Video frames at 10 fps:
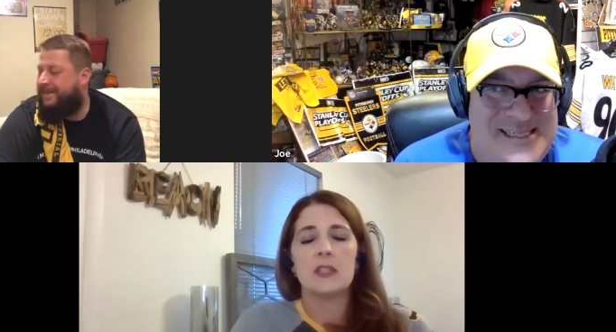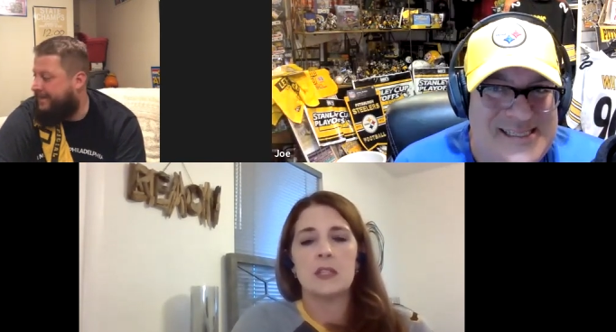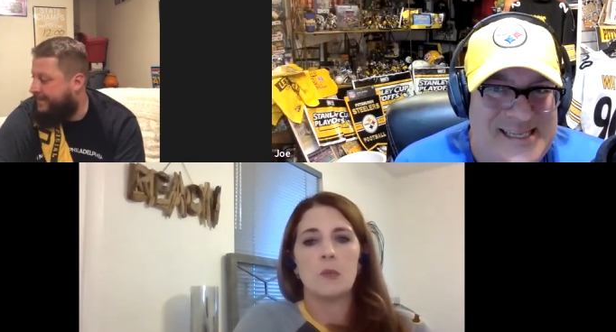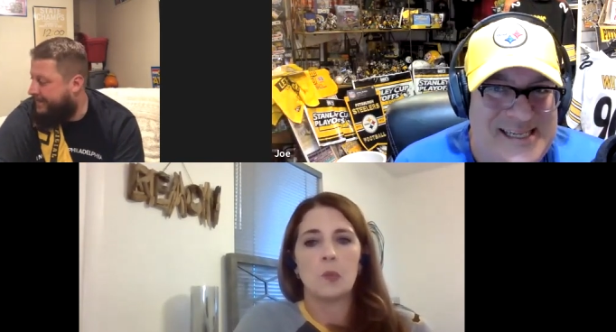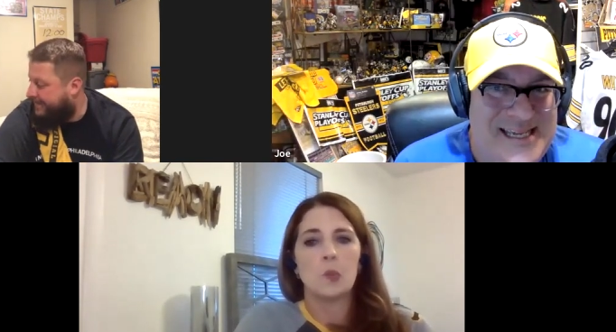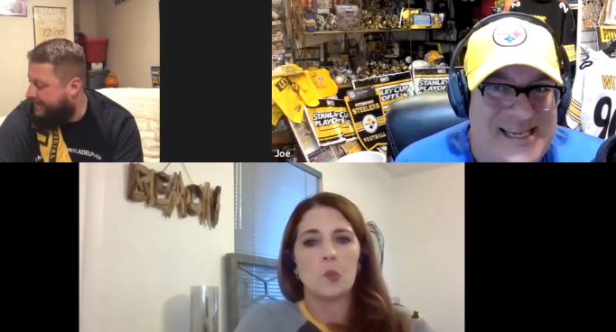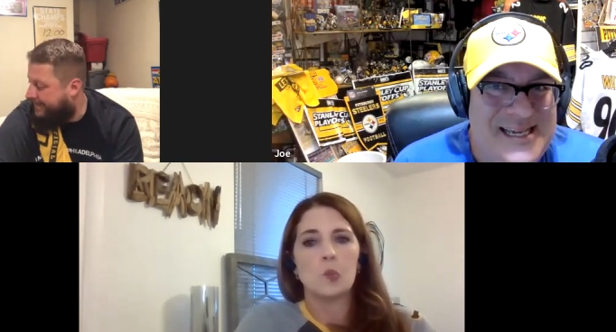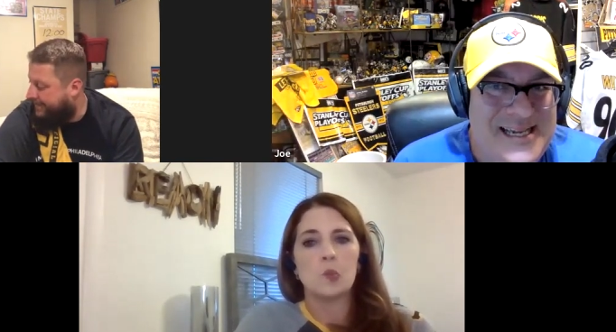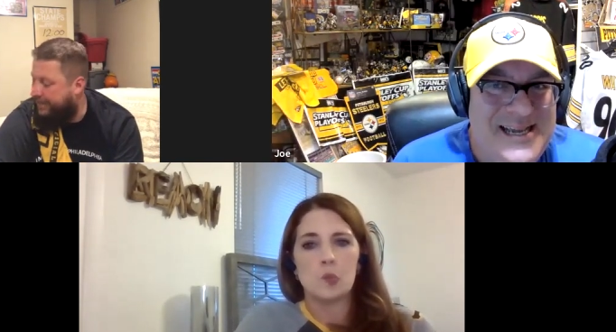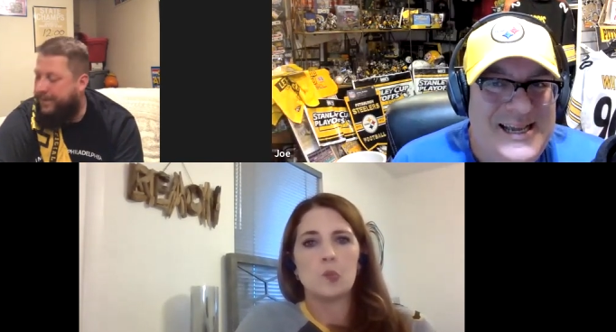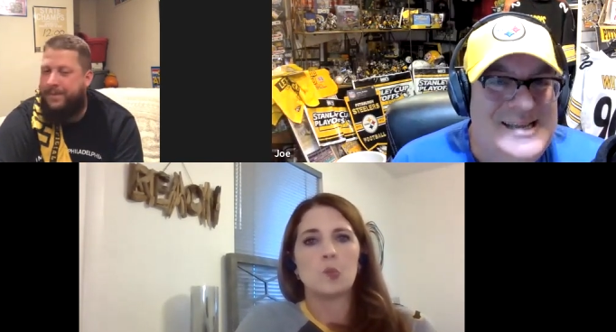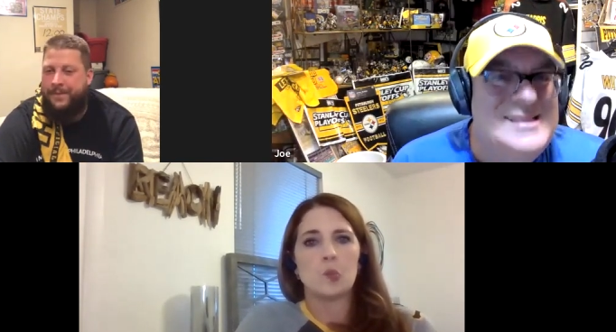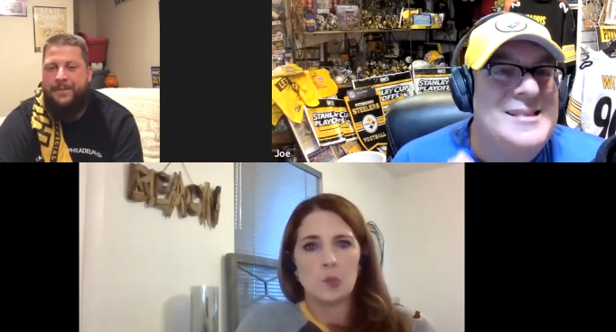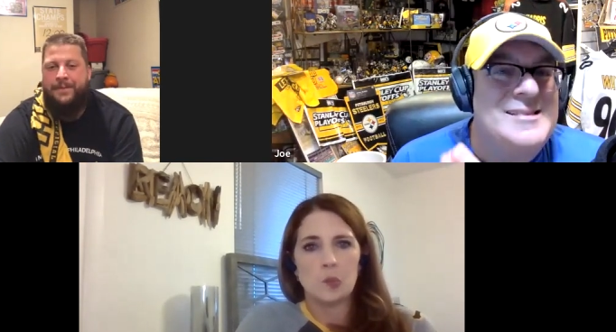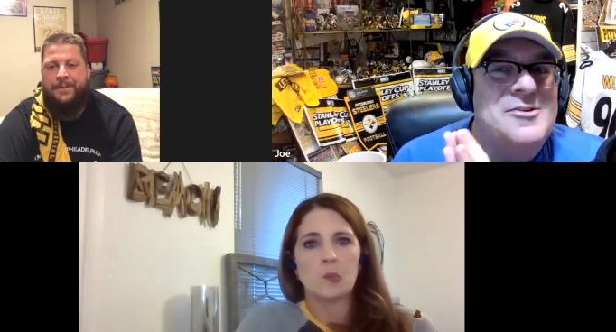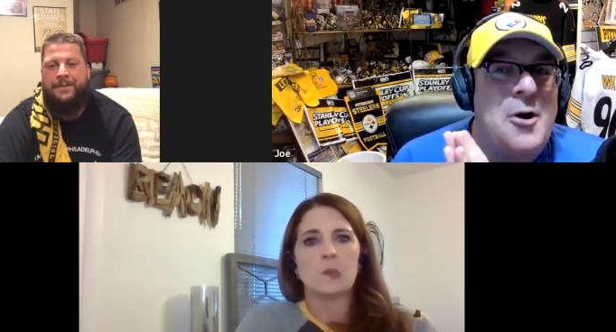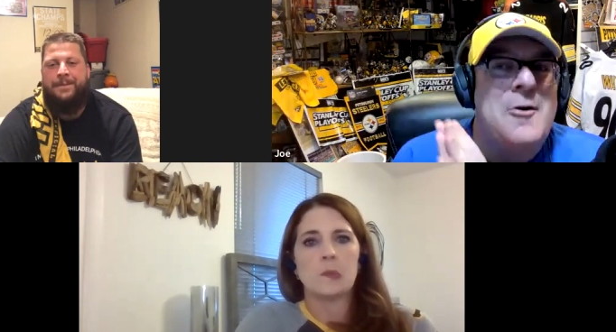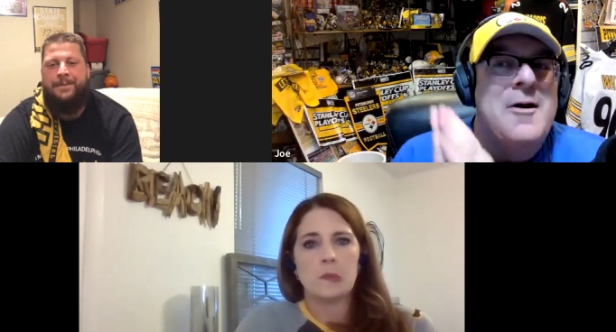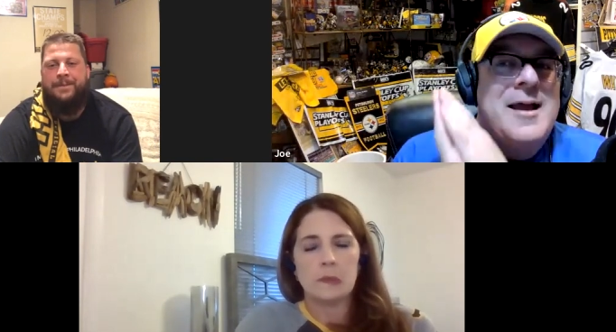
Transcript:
Speaker 1: Is it you know